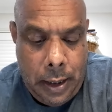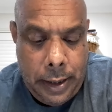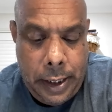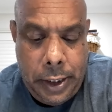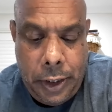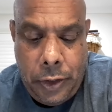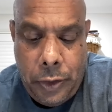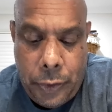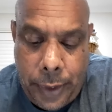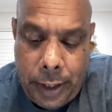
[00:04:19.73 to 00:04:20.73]
These
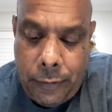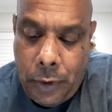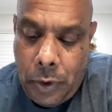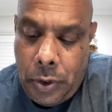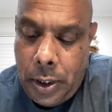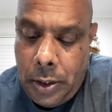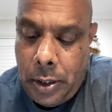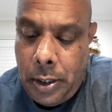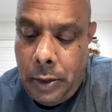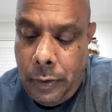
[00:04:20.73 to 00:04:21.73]
issues reinforce that
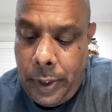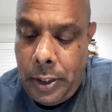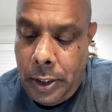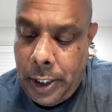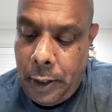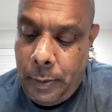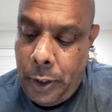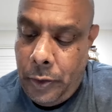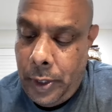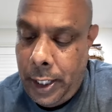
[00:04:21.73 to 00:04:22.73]
a risk assessment
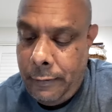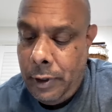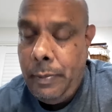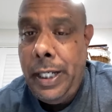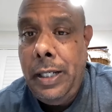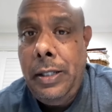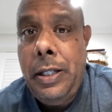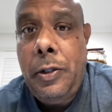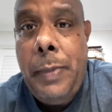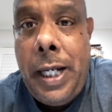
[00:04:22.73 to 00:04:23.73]
should never be
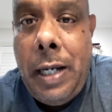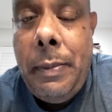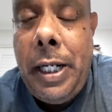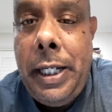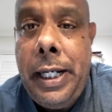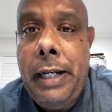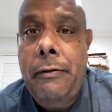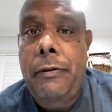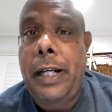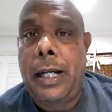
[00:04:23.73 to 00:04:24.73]
just become a tick and
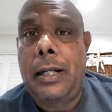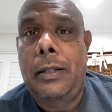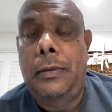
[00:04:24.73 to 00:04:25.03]
flick.